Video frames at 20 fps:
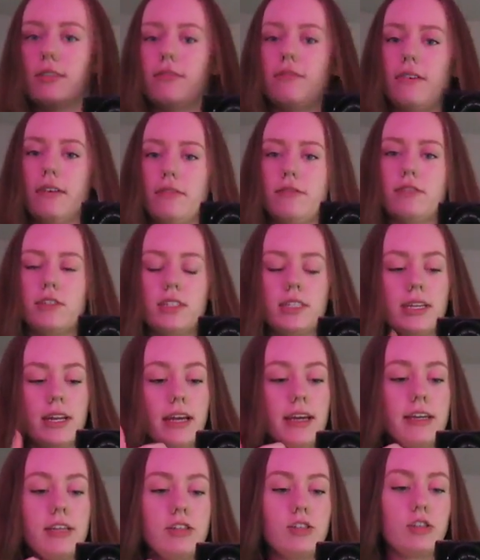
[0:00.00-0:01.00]
the fit for
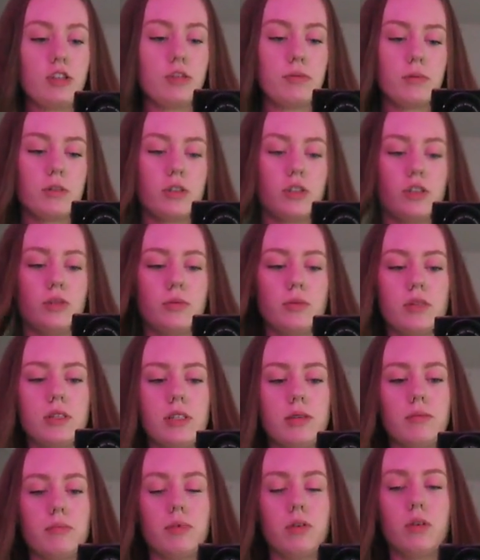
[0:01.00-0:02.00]
today. Super
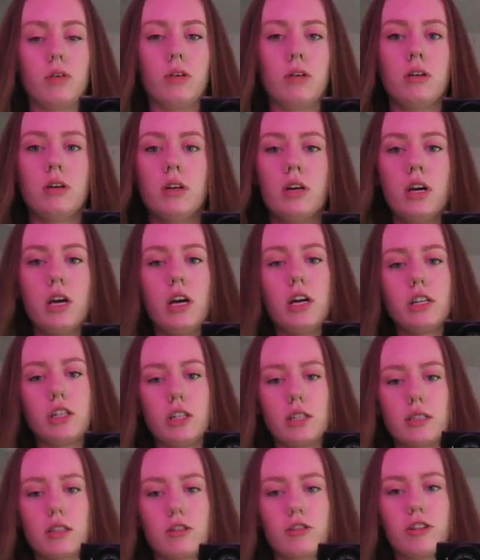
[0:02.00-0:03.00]
simple.
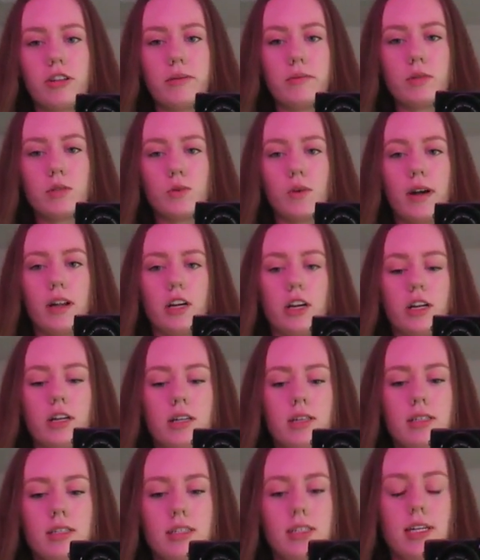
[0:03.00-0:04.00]
Just a cream
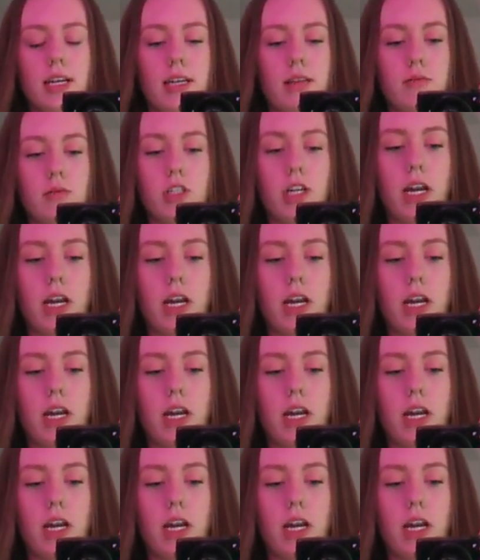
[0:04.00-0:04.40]
sweater, denim